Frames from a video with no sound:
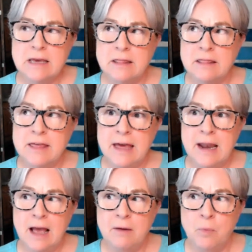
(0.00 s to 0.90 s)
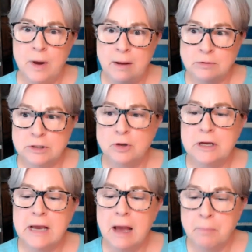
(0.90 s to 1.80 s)
that when I was
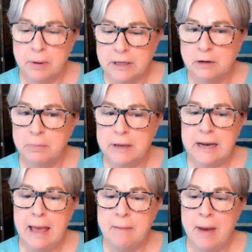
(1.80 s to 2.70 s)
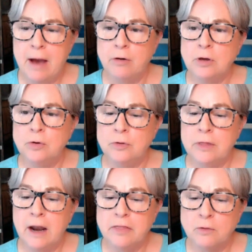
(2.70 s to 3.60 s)
looking up a little bit about you
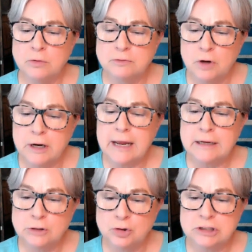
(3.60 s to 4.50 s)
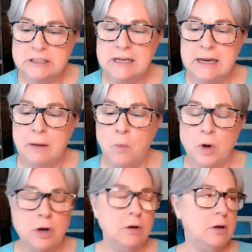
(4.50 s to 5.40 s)
that I thought was very interesting and I
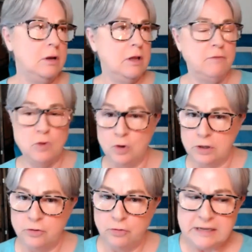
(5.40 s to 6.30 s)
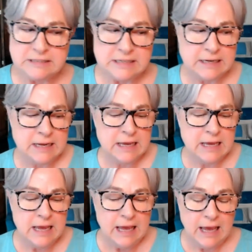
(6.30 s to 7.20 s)
wondered if you could address it
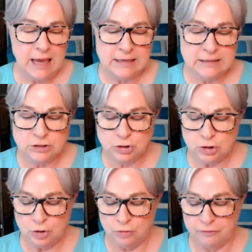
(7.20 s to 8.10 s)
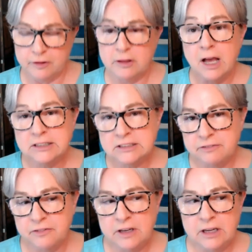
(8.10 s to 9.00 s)
is your
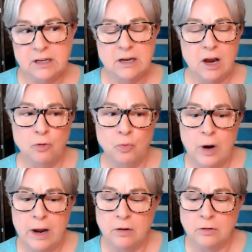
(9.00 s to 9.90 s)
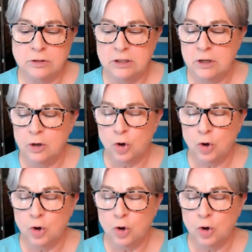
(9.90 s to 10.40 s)
philosophy around